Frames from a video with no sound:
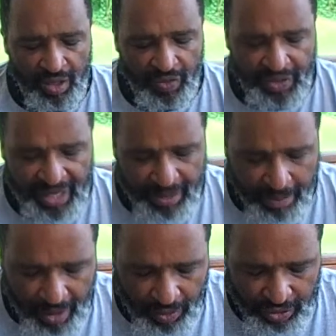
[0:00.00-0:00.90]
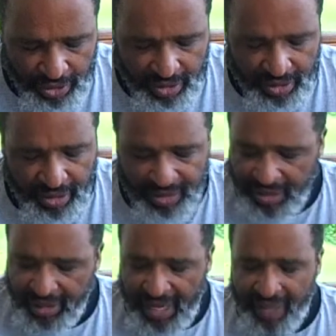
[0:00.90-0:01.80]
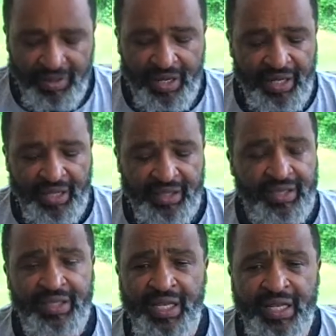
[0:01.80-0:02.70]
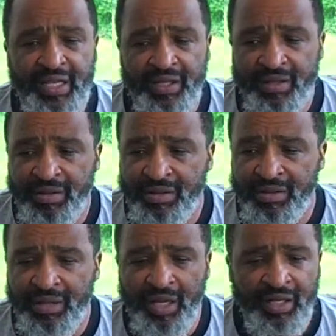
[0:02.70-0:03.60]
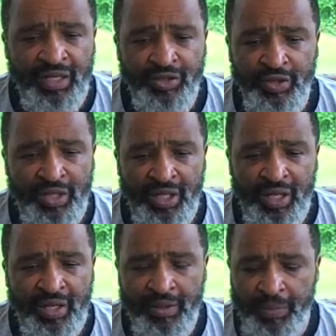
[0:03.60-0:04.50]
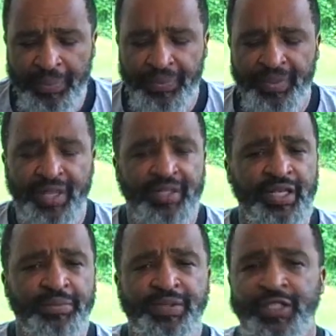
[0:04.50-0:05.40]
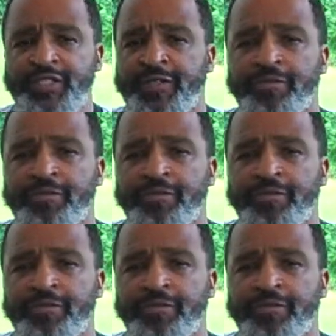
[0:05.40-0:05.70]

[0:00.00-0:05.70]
Then Moses, because this is after they get to see the Egyptians